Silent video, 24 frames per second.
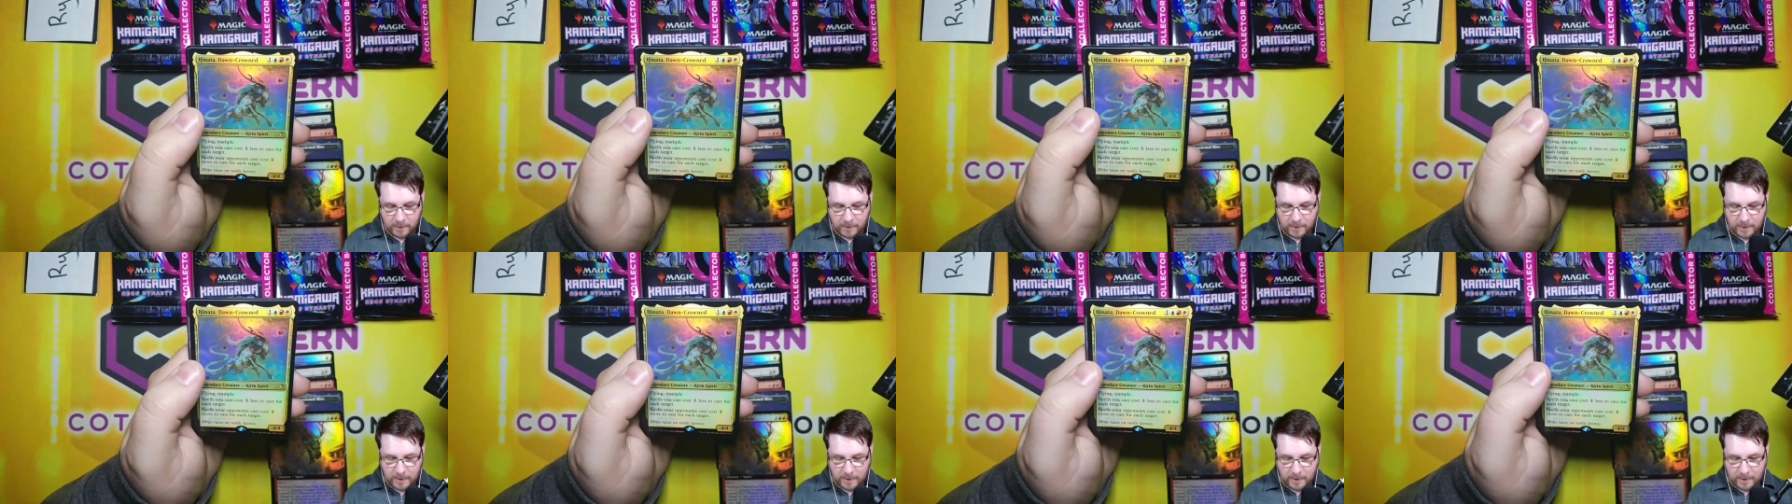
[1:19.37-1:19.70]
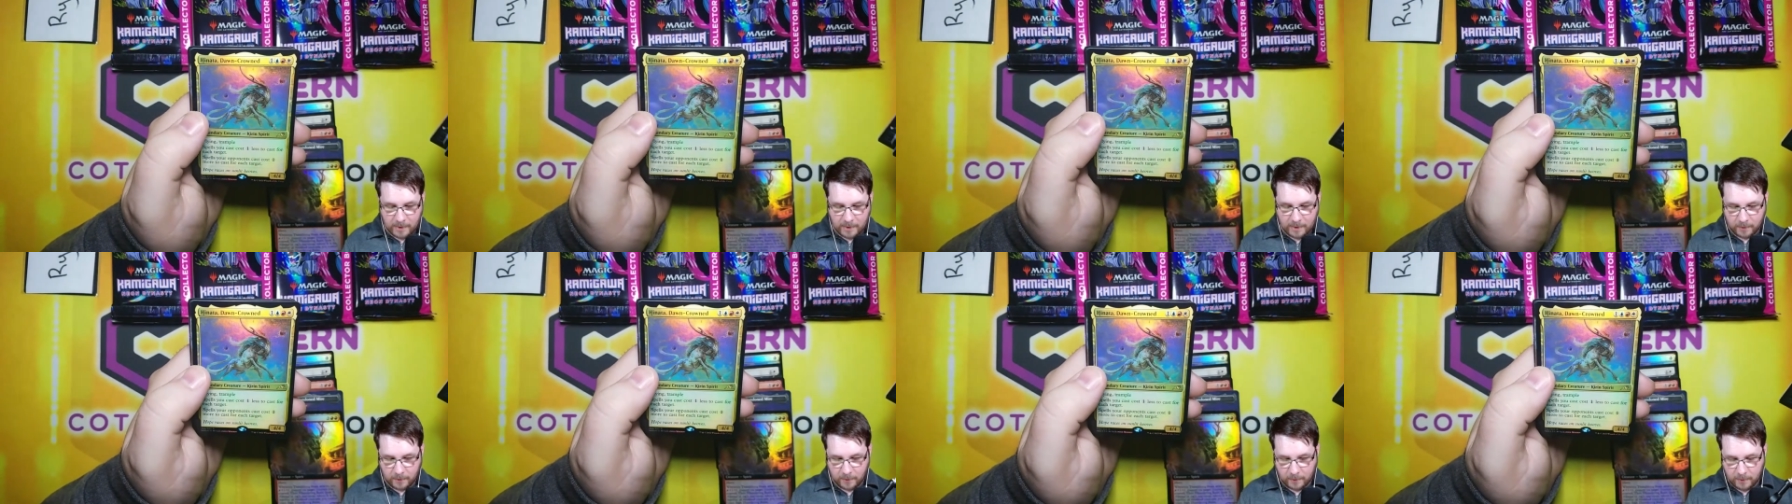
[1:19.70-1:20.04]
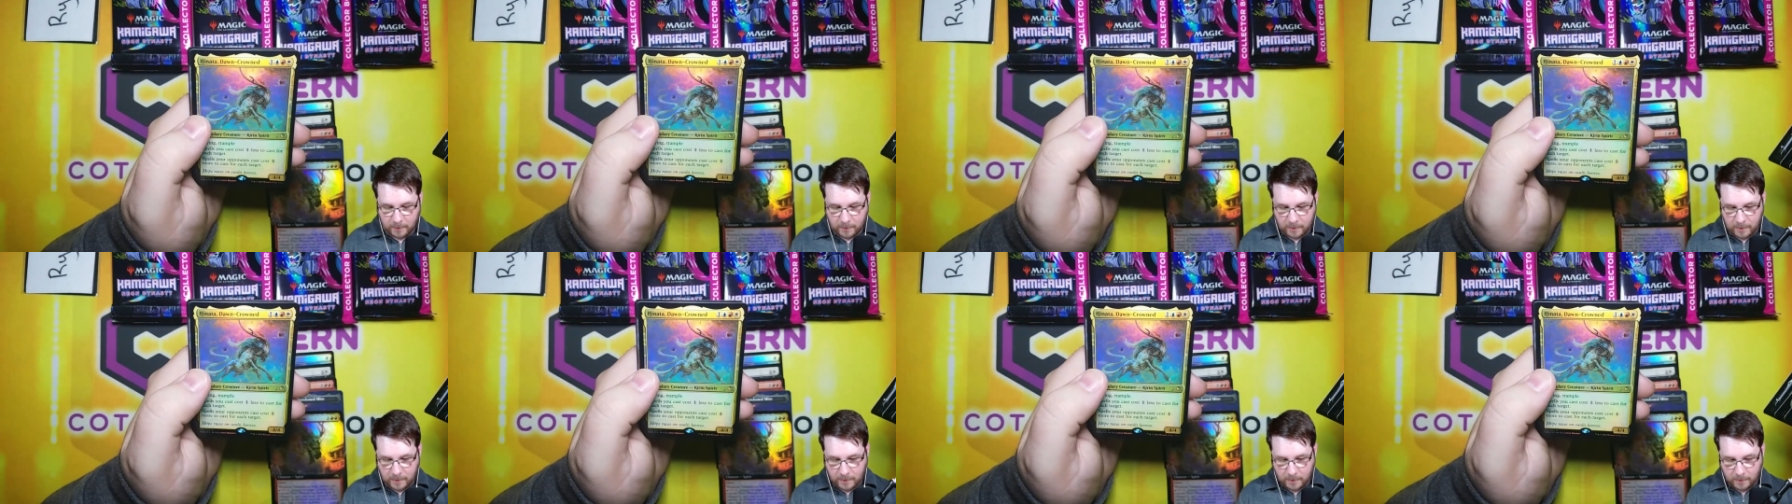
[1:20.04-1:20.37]
Hinata
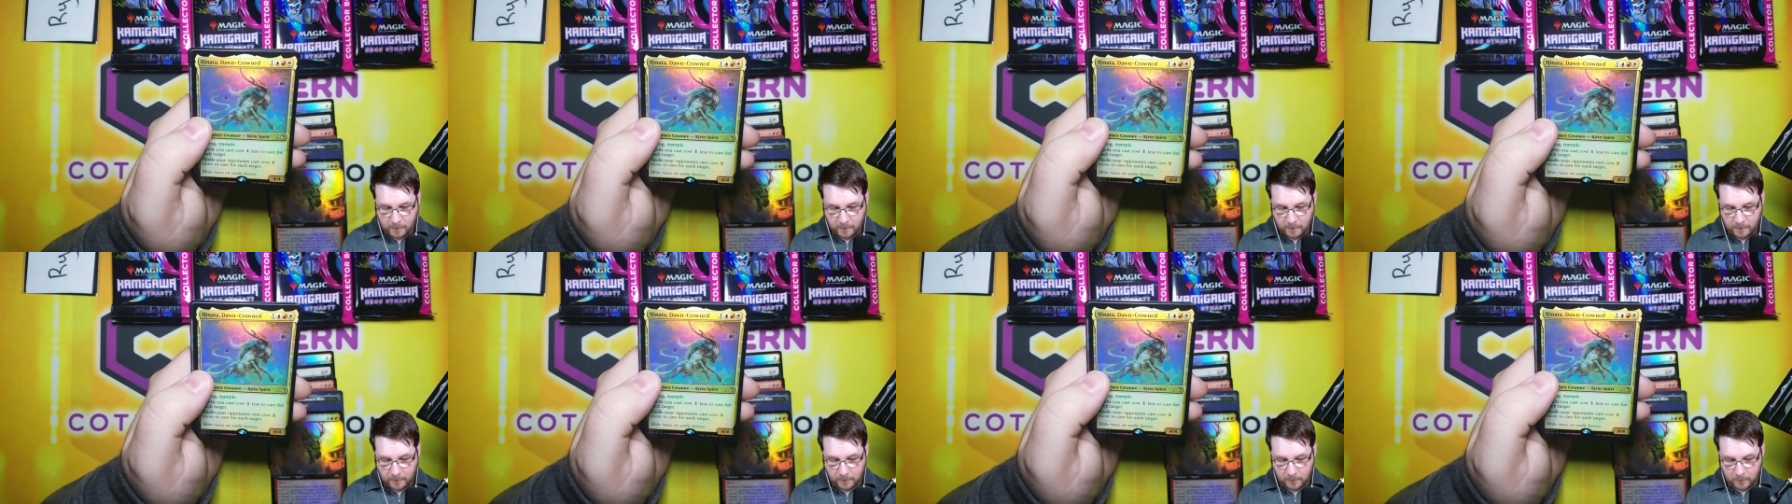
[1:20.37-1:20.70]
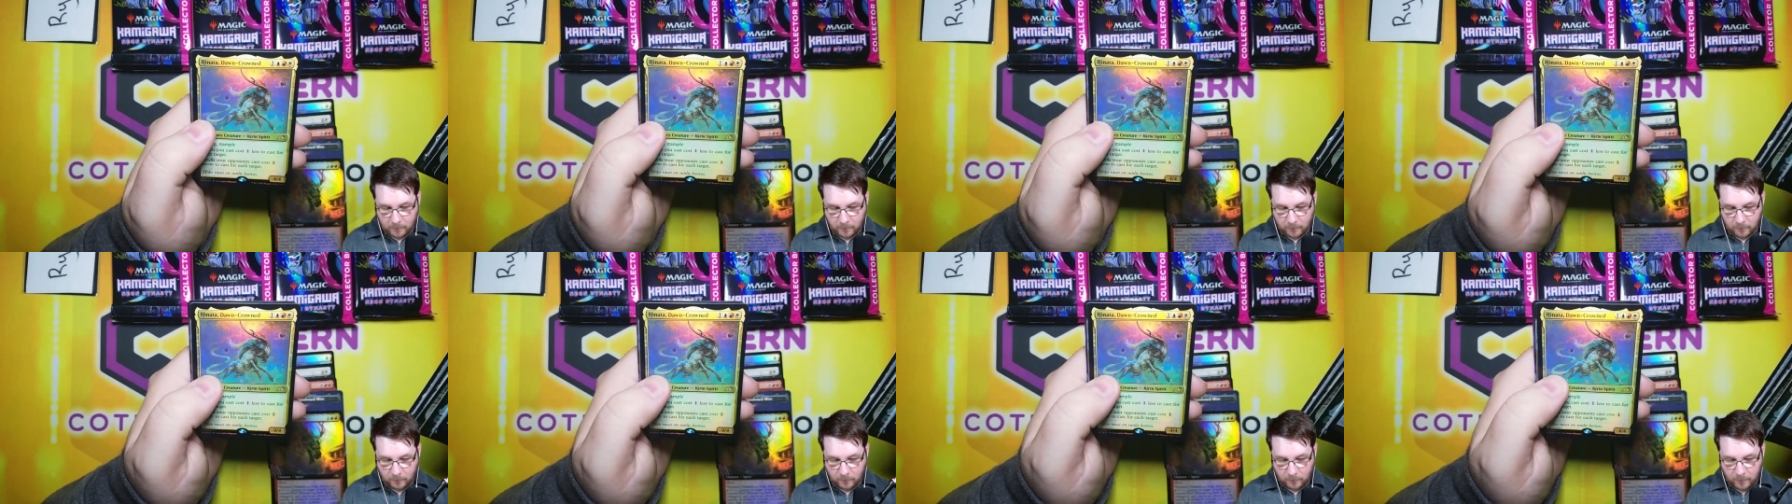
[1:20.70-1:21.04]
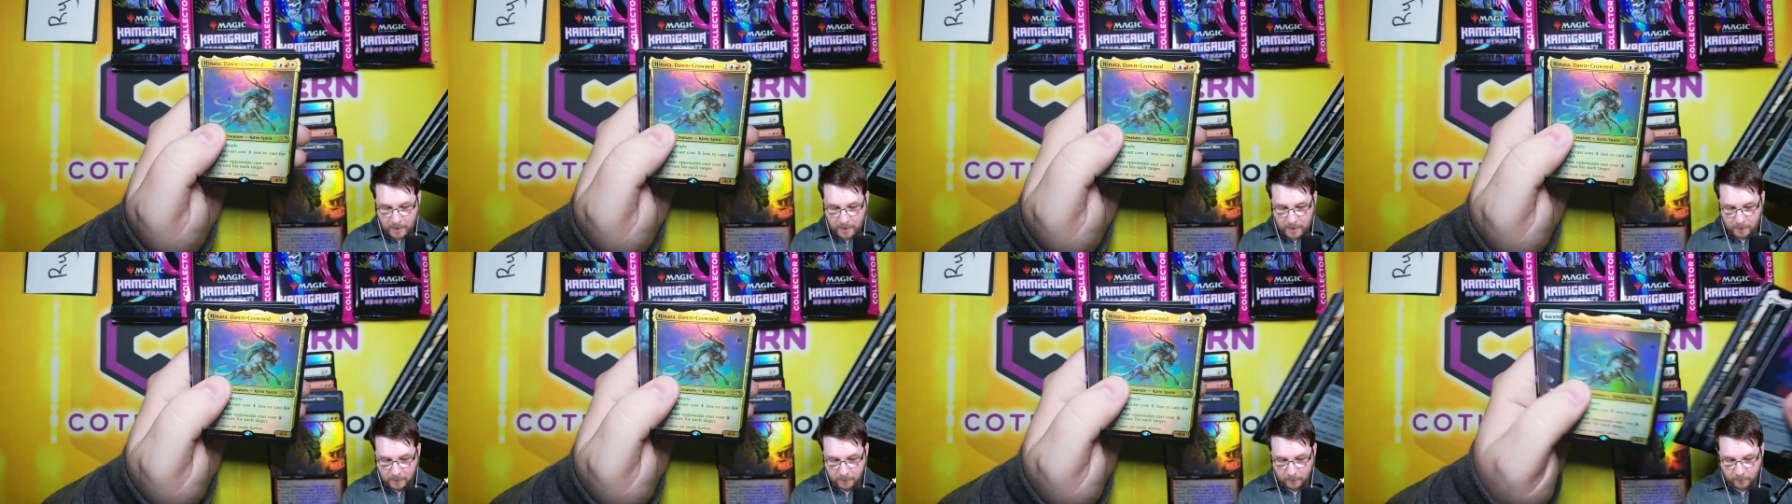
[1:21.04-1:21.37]
Dawn
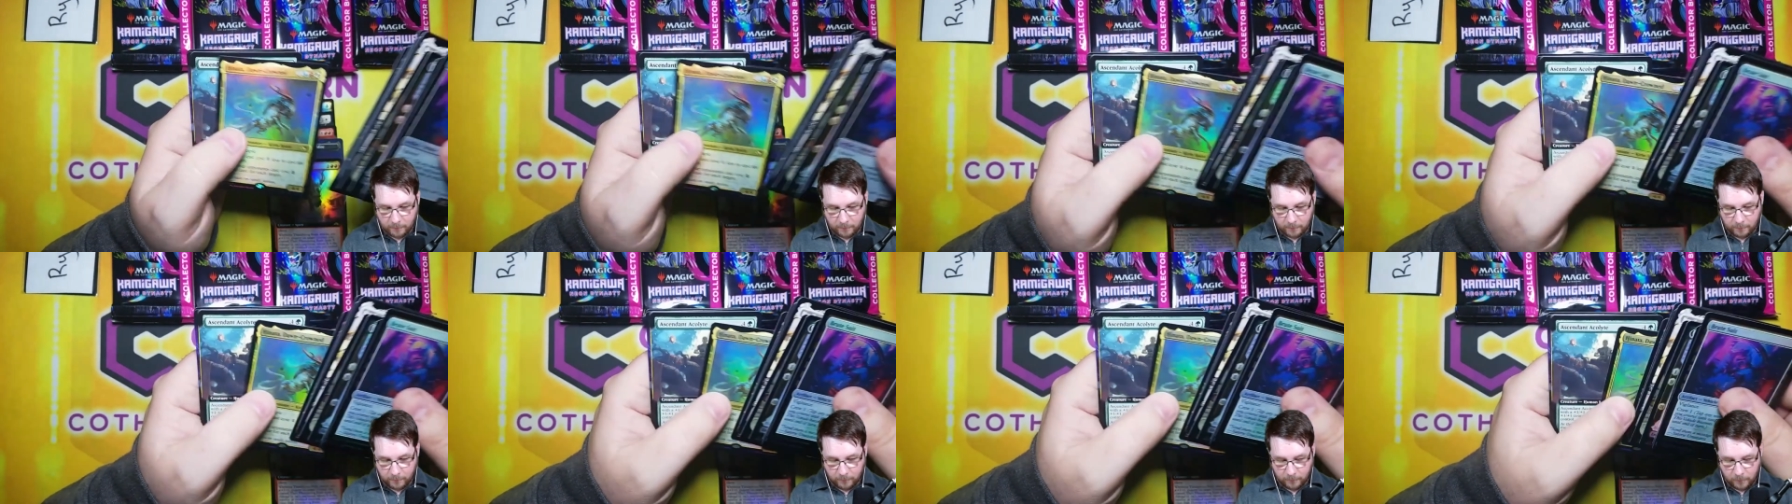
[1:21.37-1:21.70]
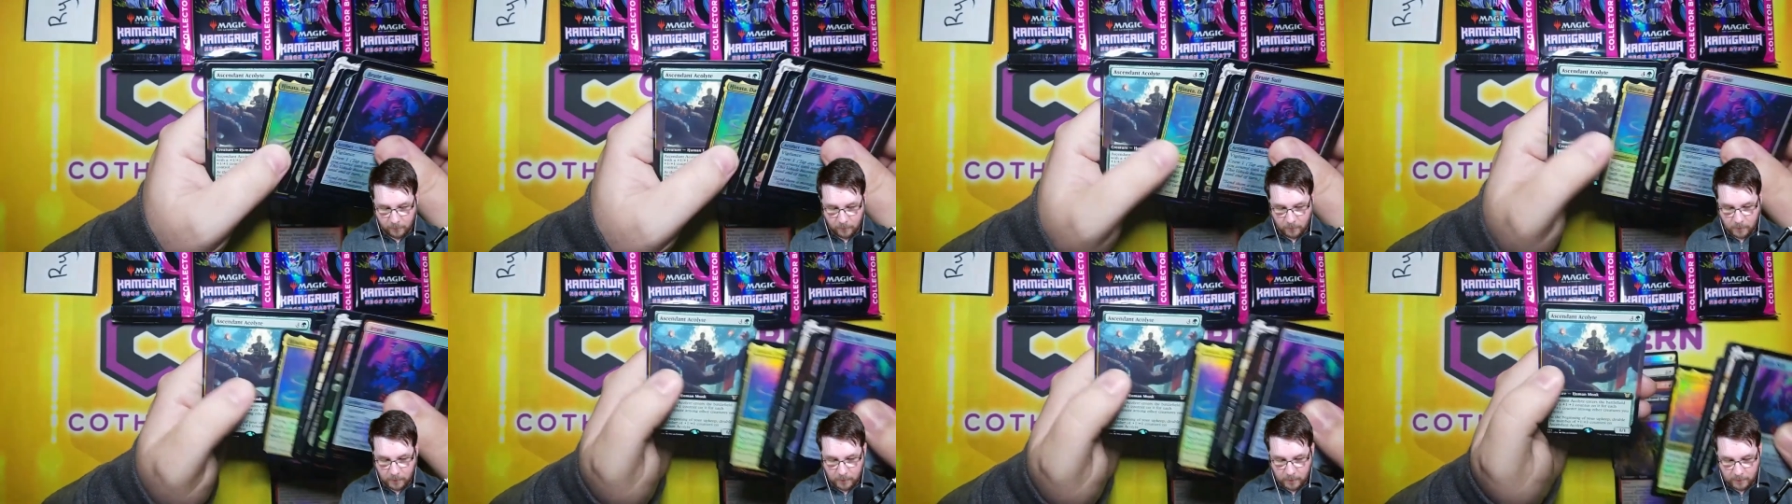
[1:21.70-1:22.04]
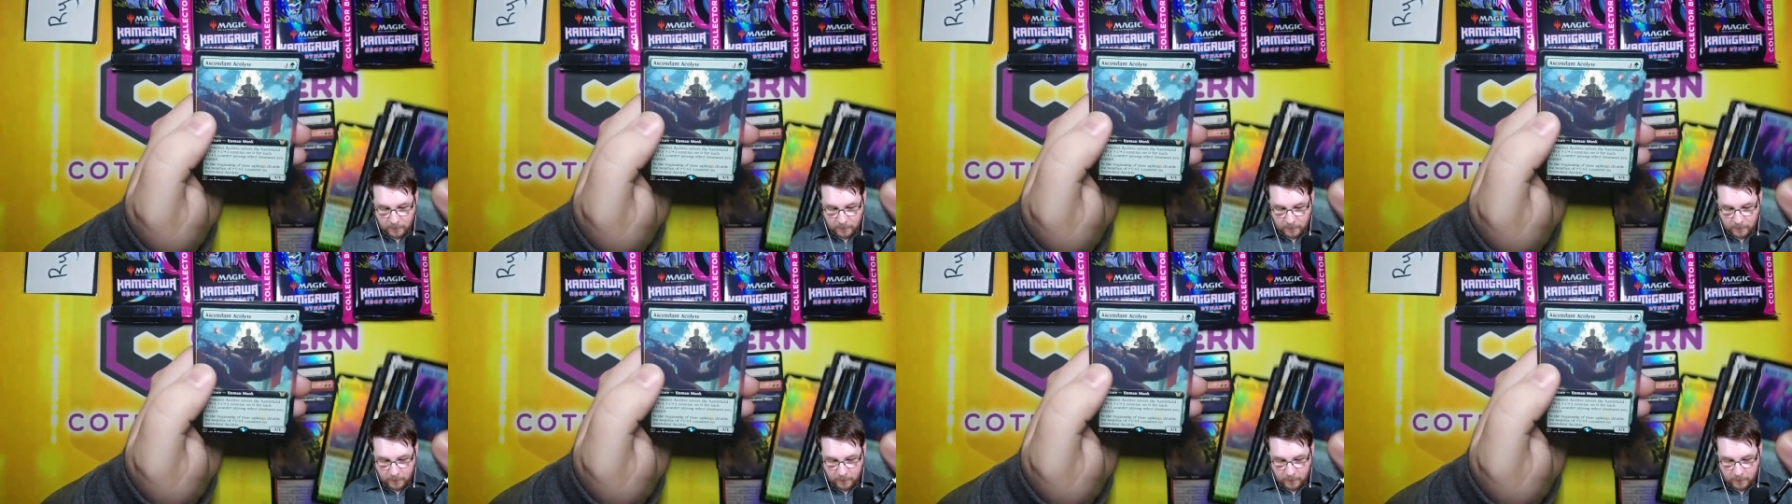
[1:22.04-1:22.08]
Crown for four,